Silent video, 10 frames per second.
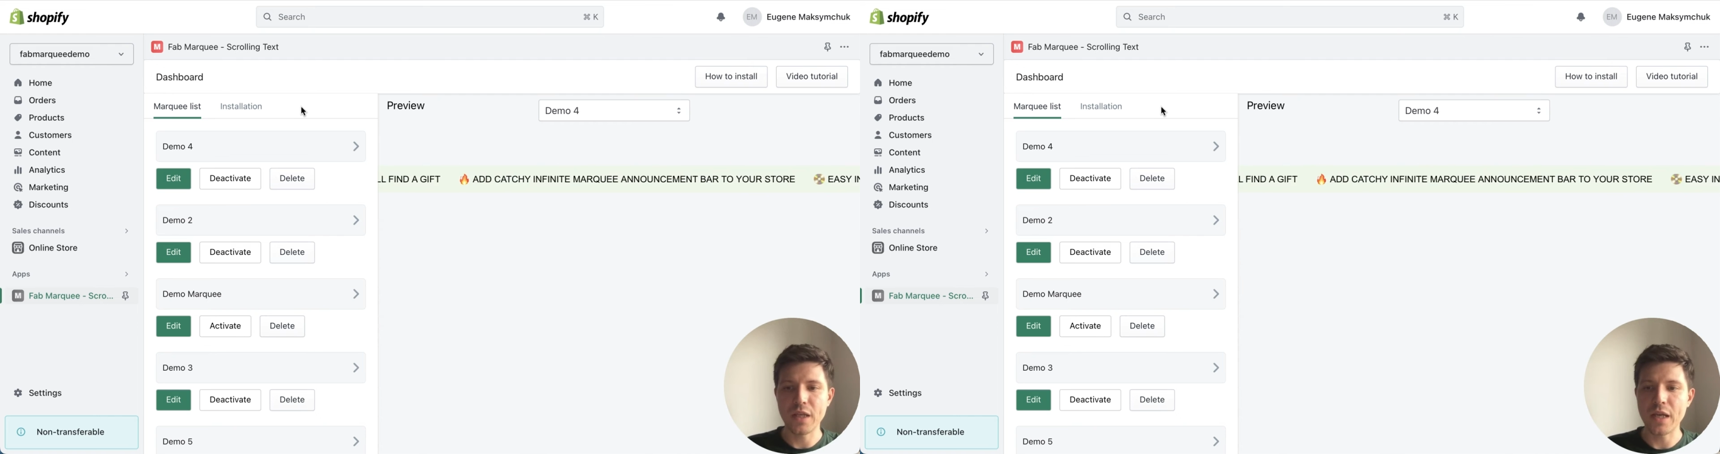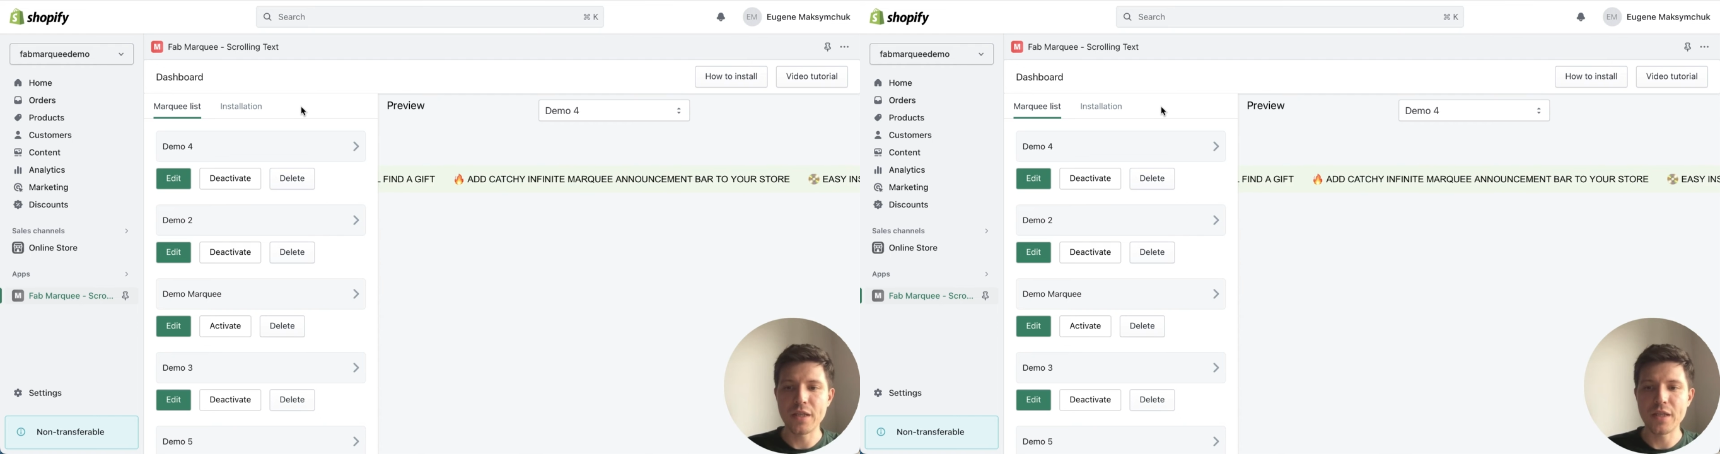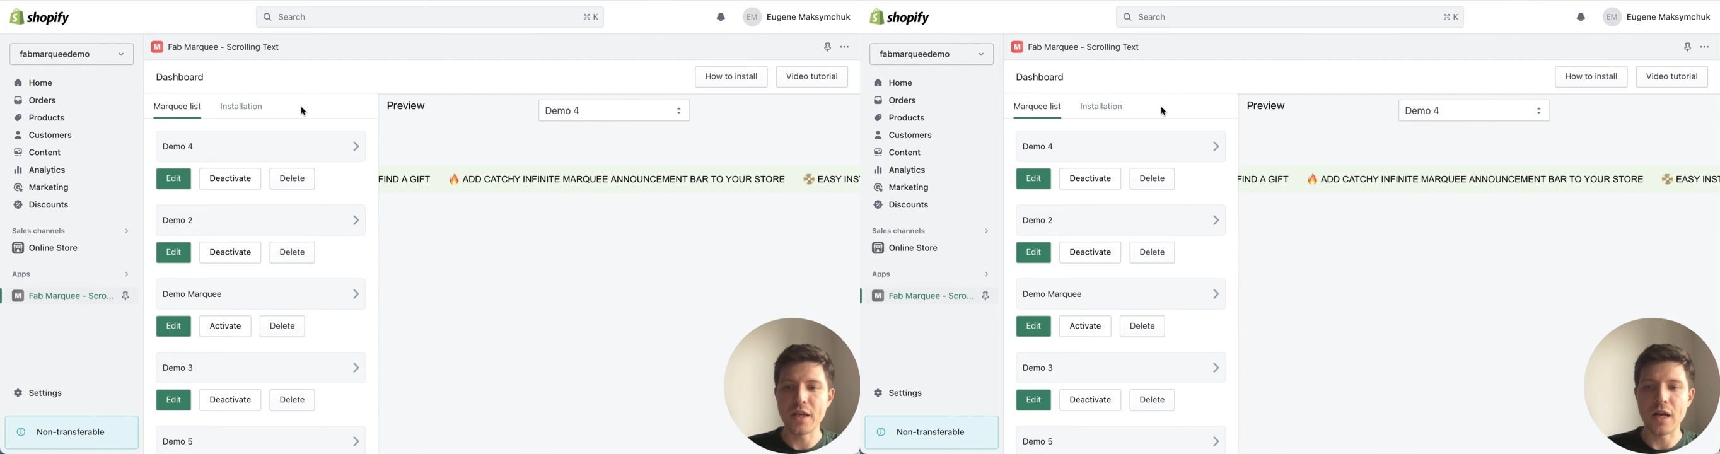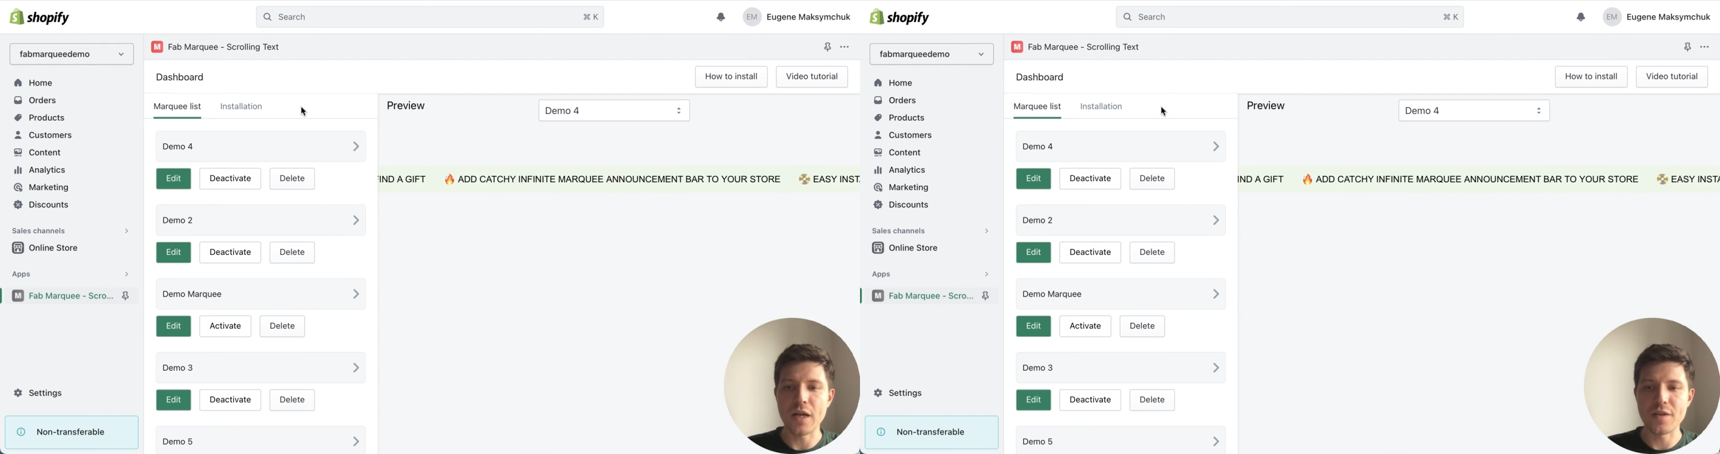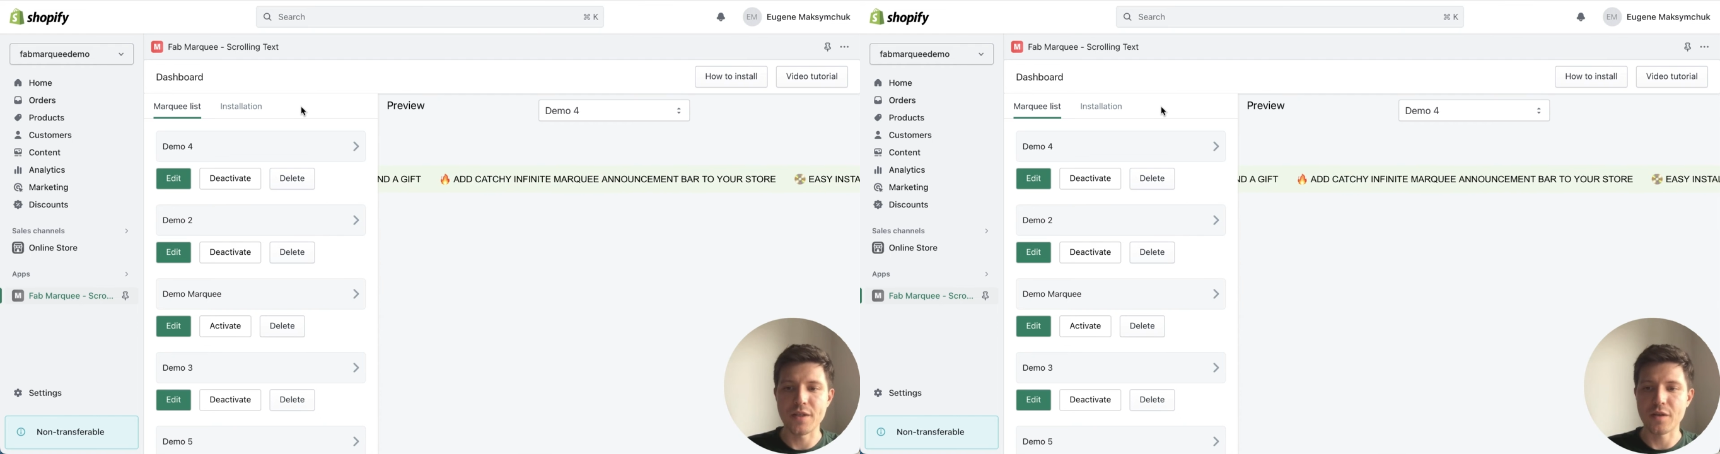any
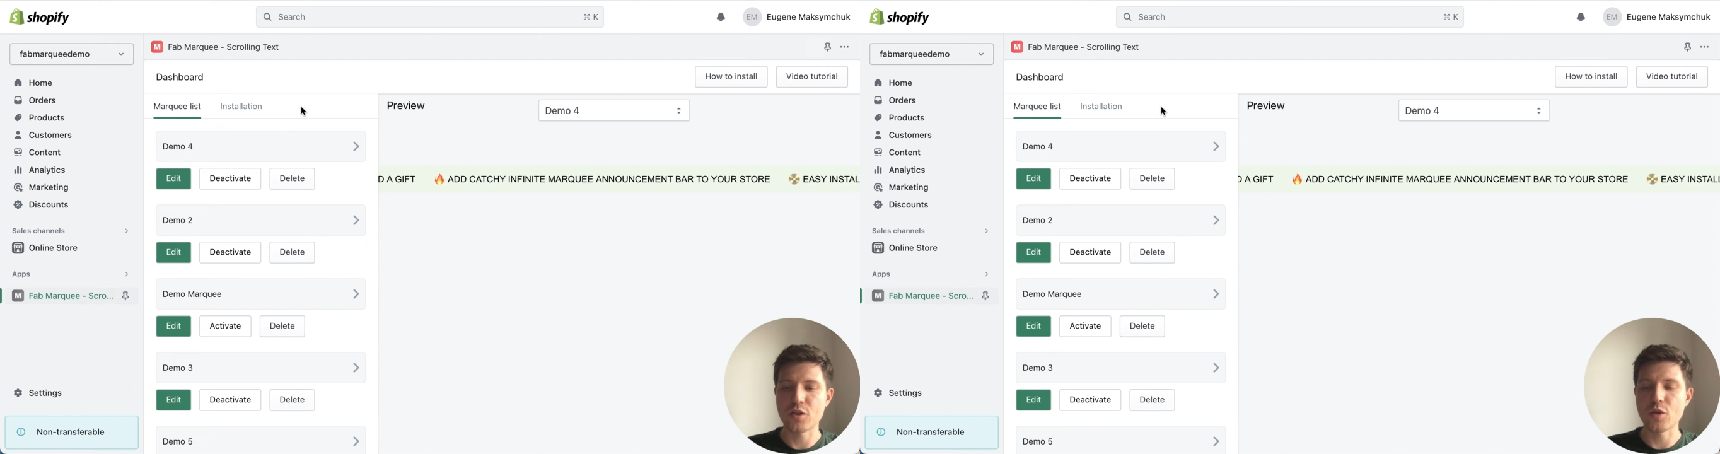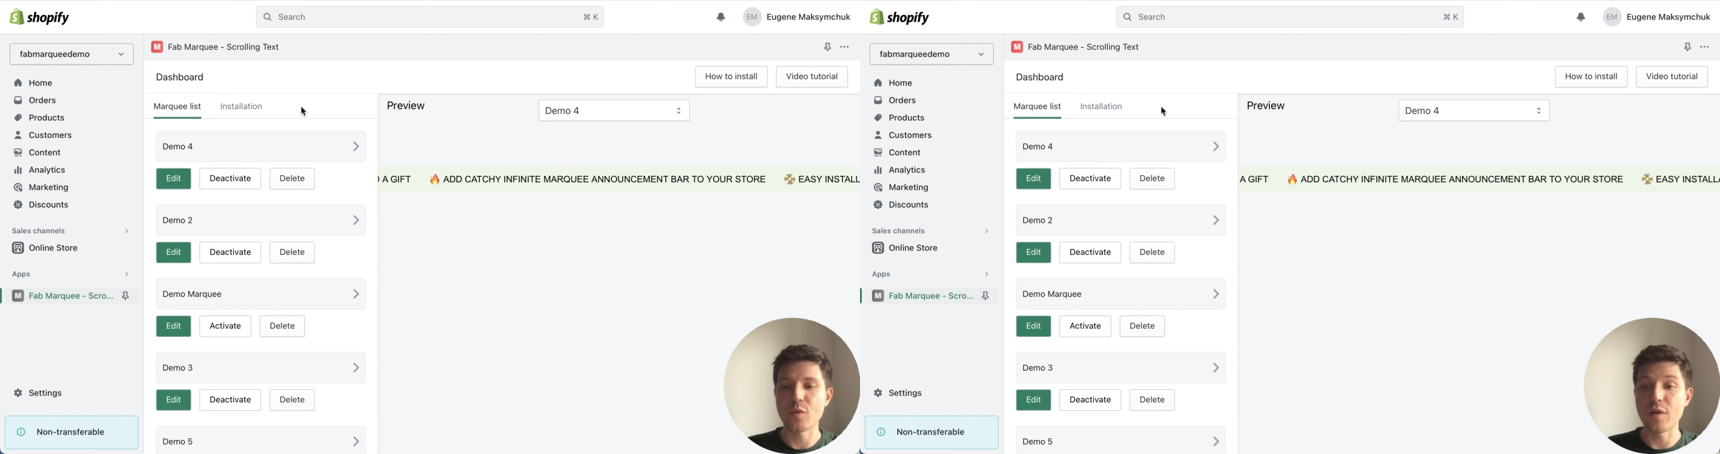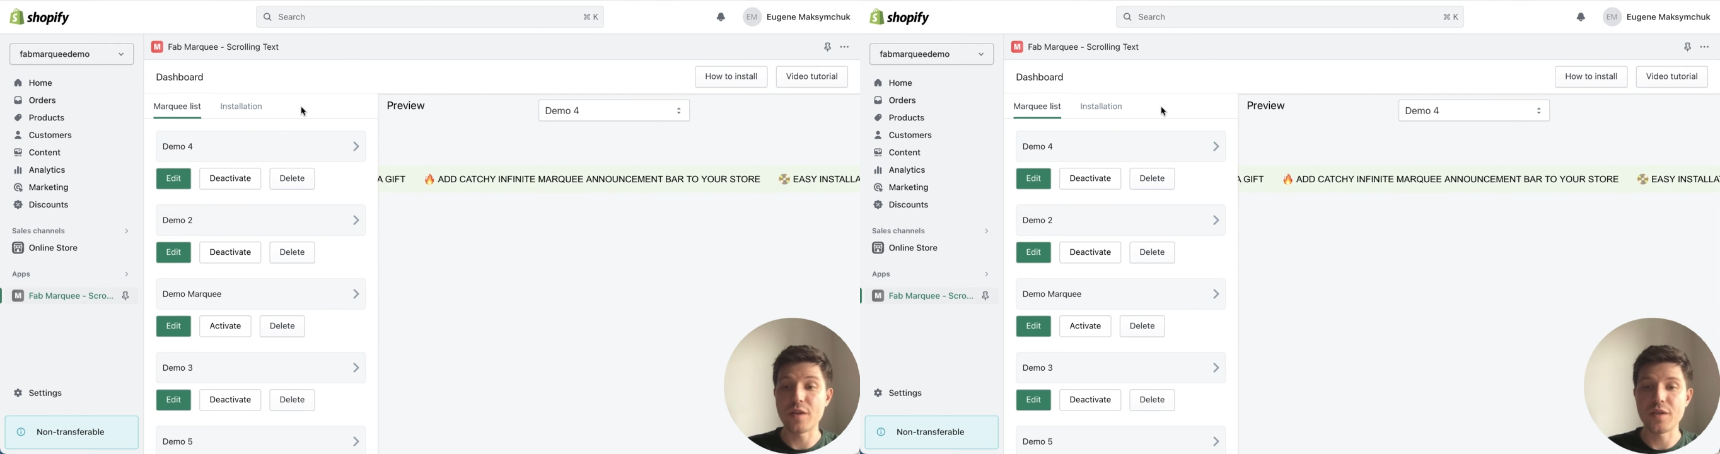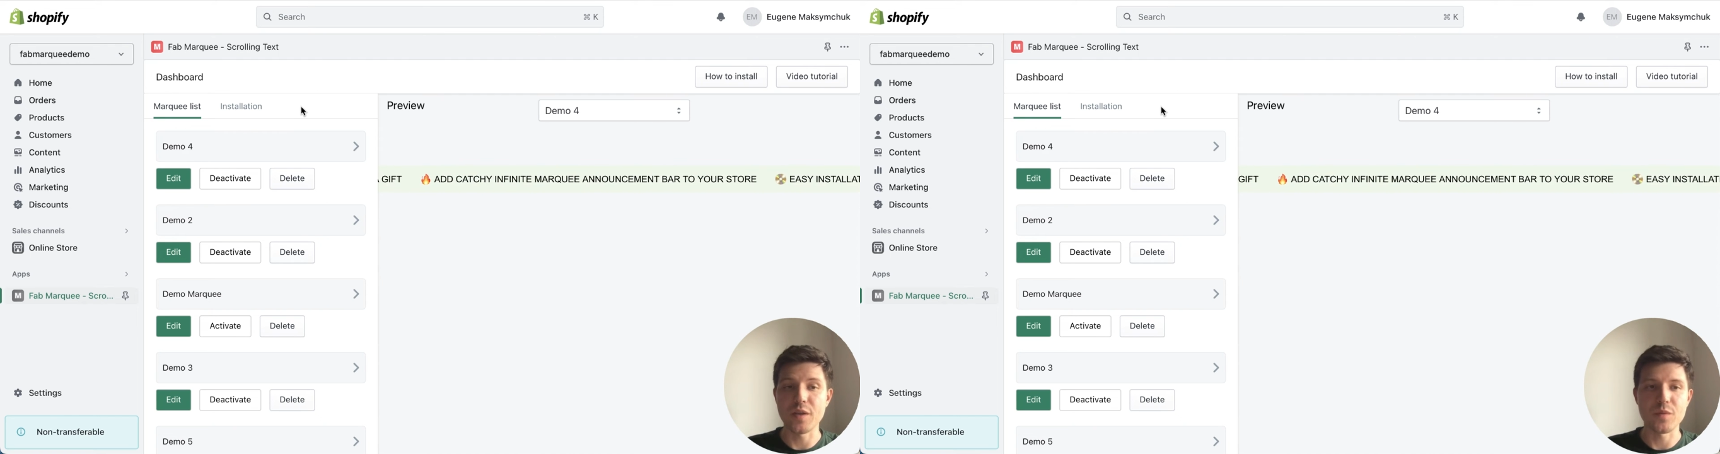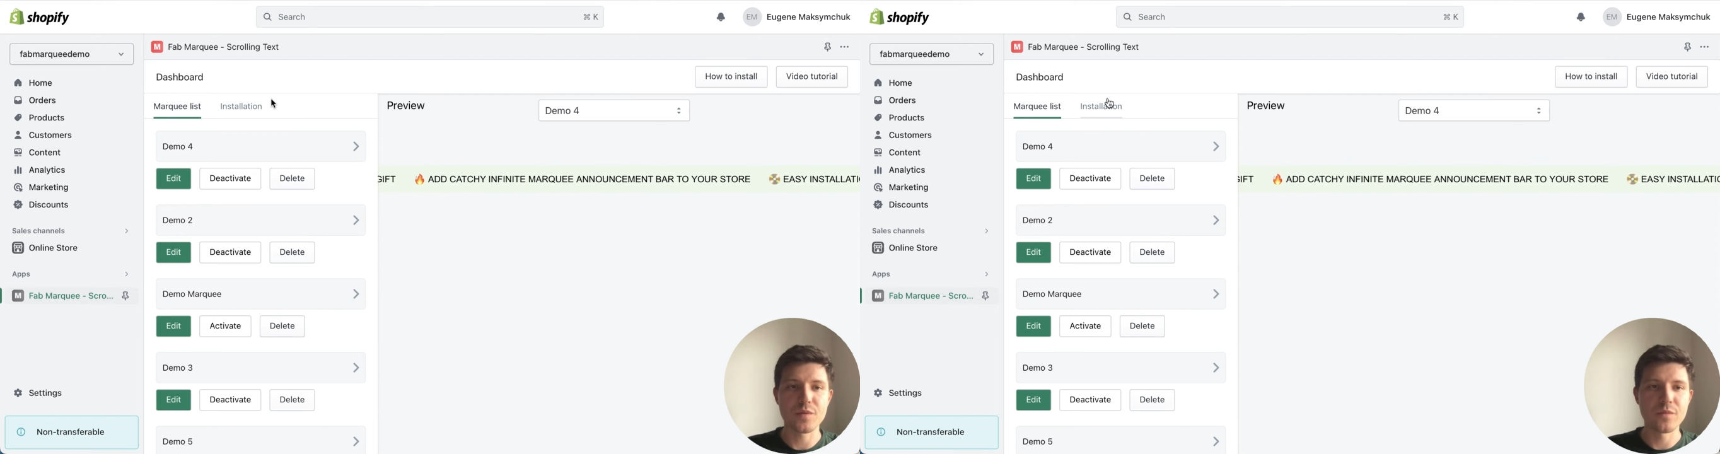other Shopify
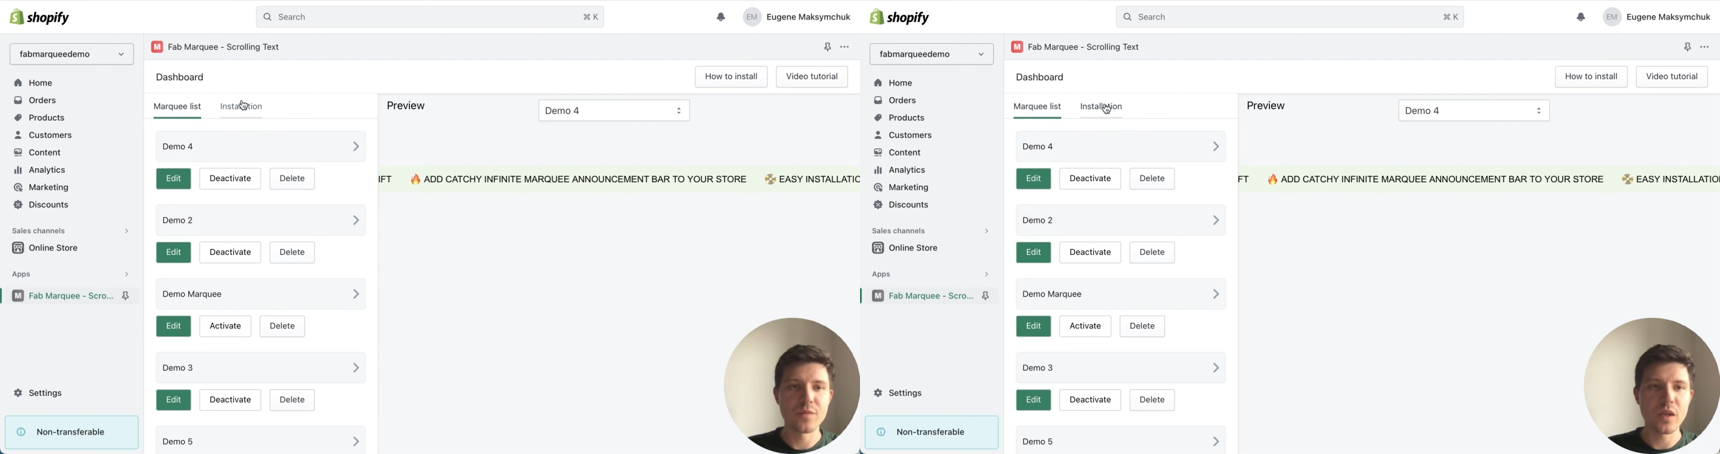themes.